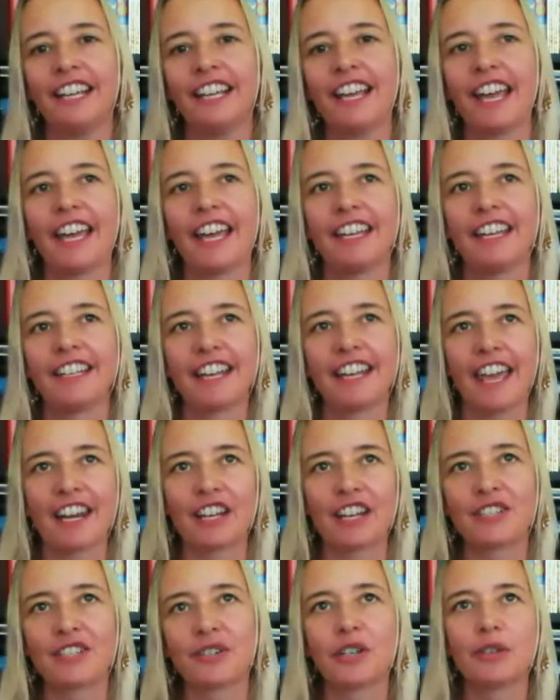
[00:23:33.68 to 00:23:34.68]
And I
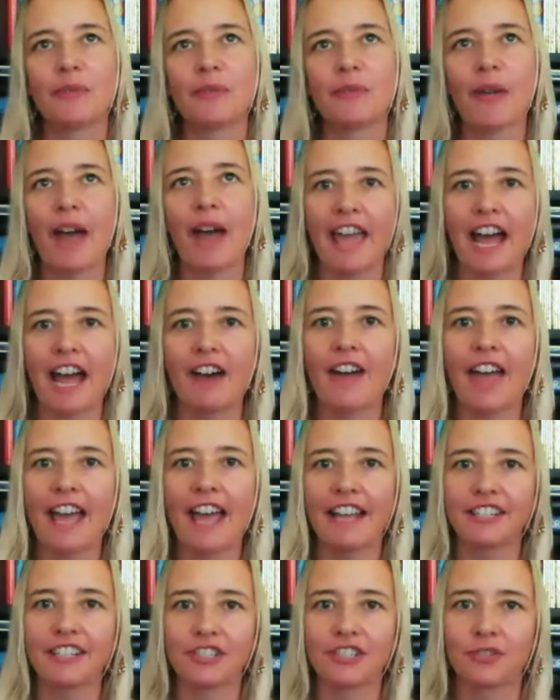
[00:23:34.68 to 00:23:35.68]
talk about how I had
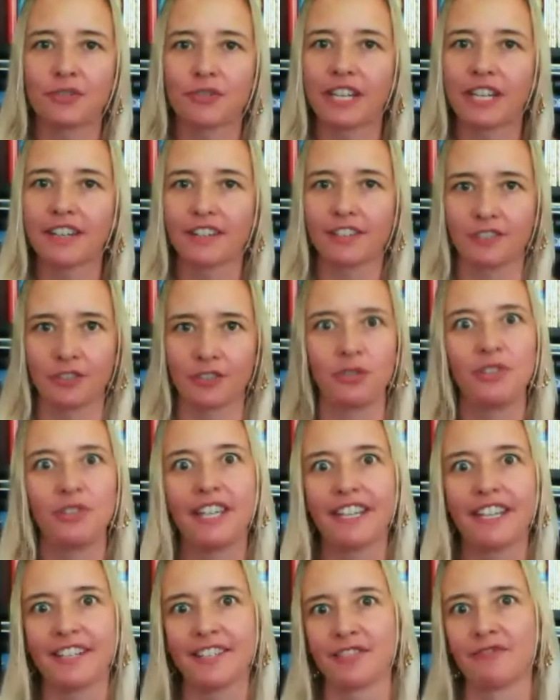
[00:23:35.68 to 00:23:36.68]
to drink 2
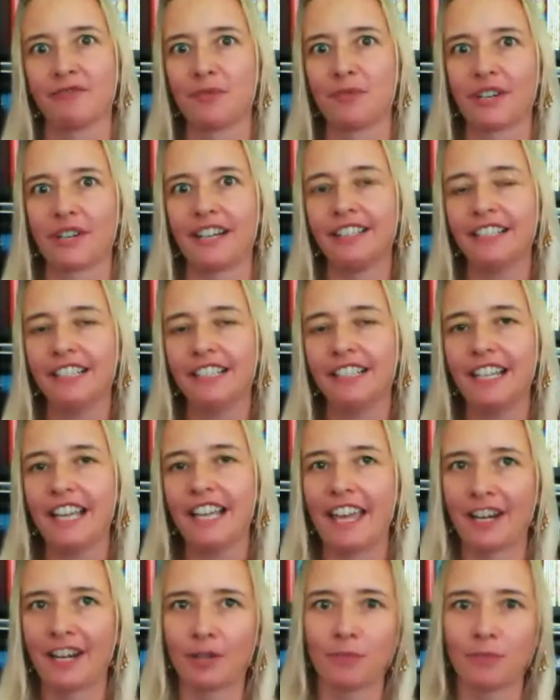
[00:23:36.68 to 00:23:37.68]
litres of water,
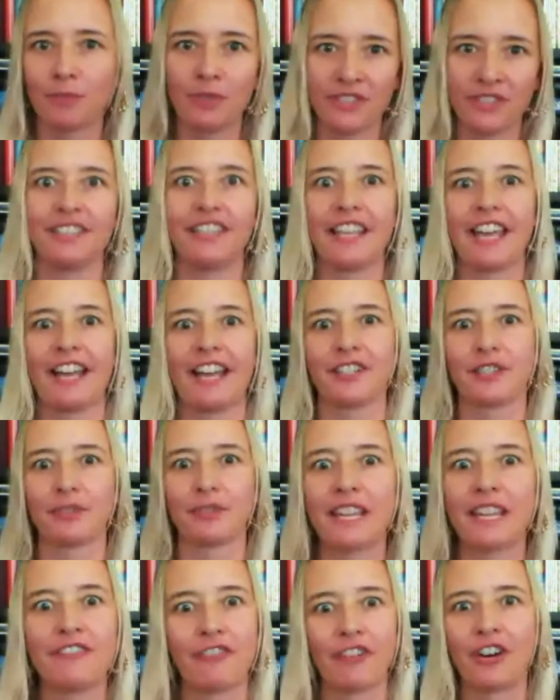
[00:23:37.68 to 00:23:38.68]
and I wasn't allowed to
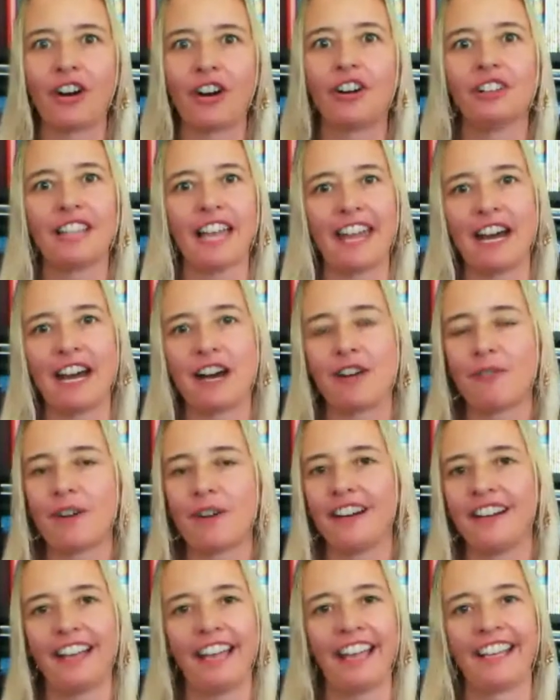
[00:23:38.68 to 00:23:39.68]
wee for a whole
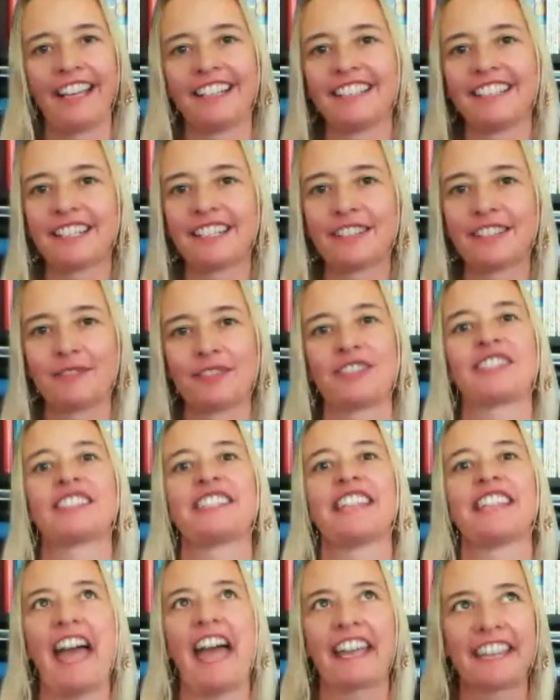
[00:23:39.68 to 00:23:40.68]
hour, and it was just
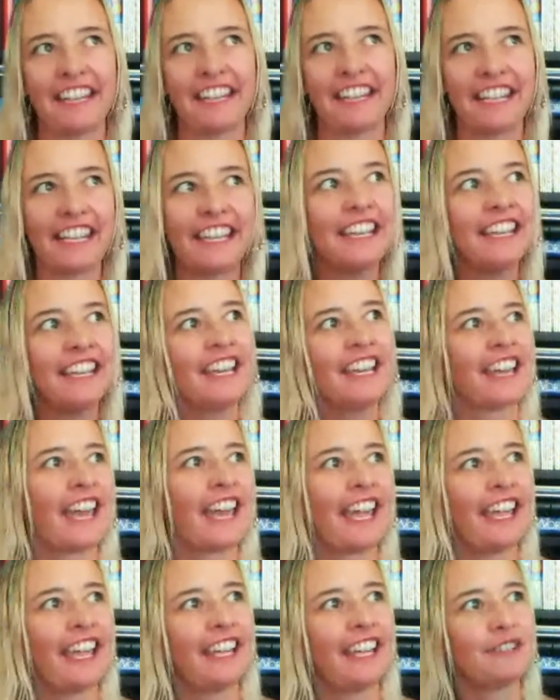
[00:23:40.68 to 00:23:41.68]
agony.
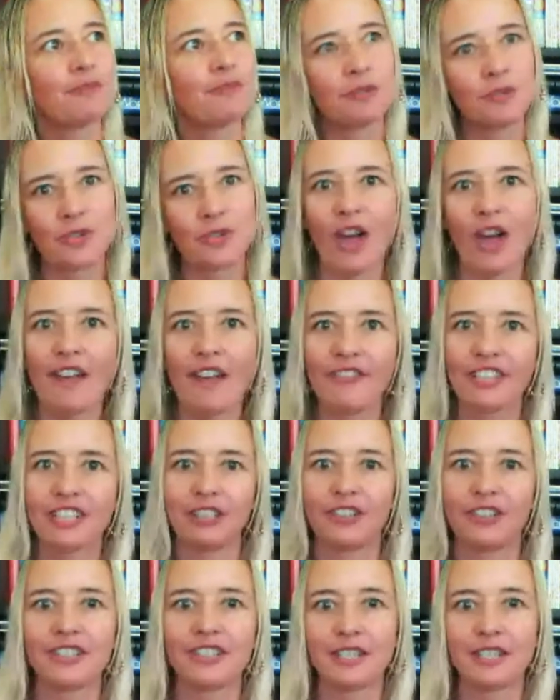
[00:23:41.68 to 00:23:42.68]
And we were driving
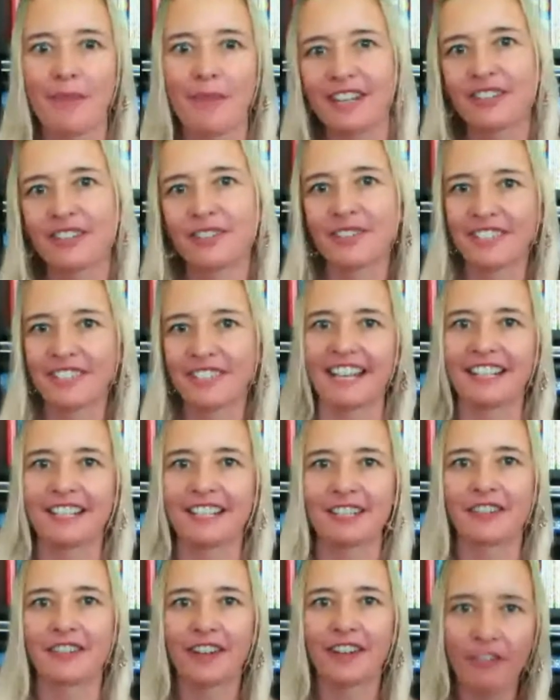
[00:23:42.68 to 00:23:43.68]
along to the medical
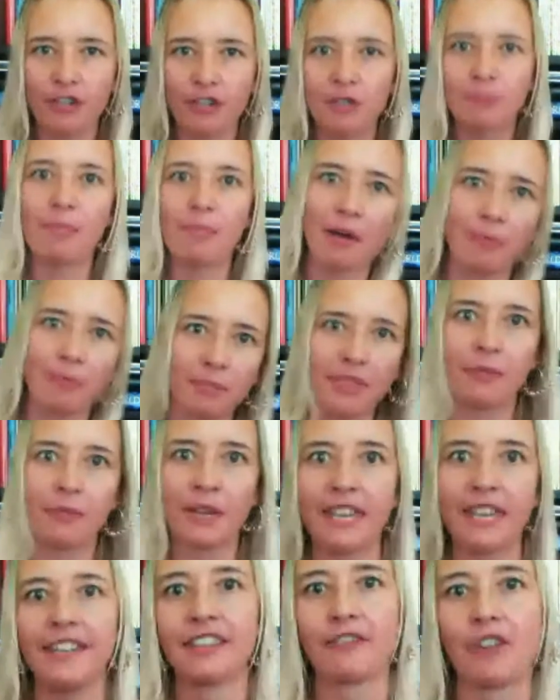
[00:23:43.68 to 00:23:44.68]
centre, and every bump that we
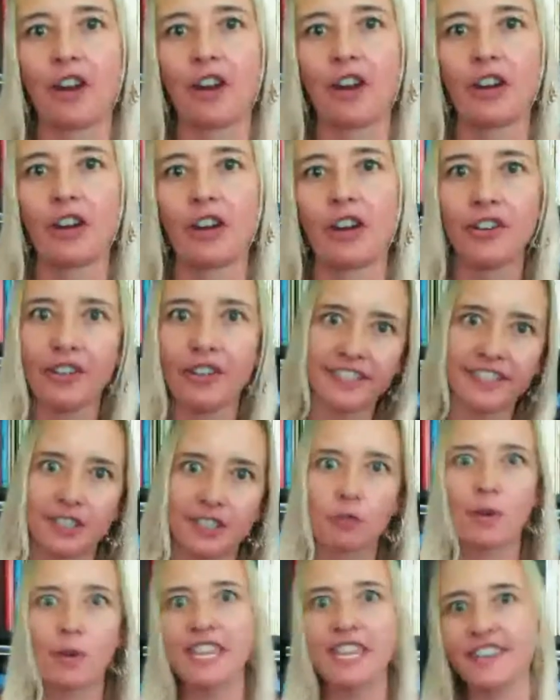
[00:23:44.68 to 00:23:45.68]
hit in the road, I'd
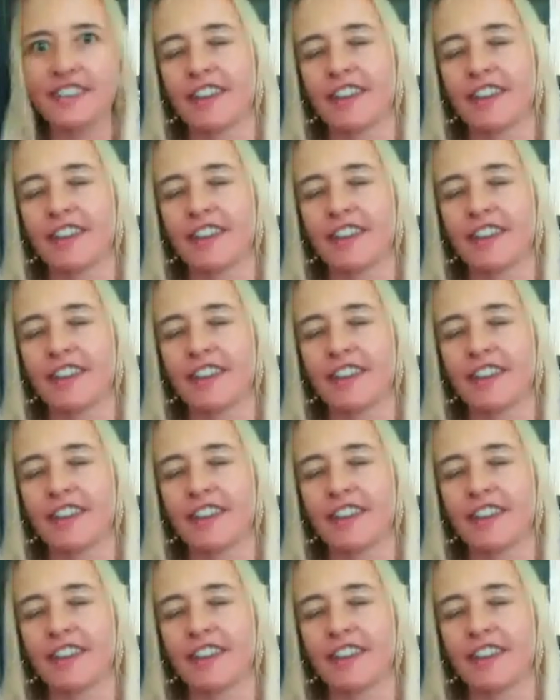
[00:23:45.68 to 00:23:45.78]
squeak,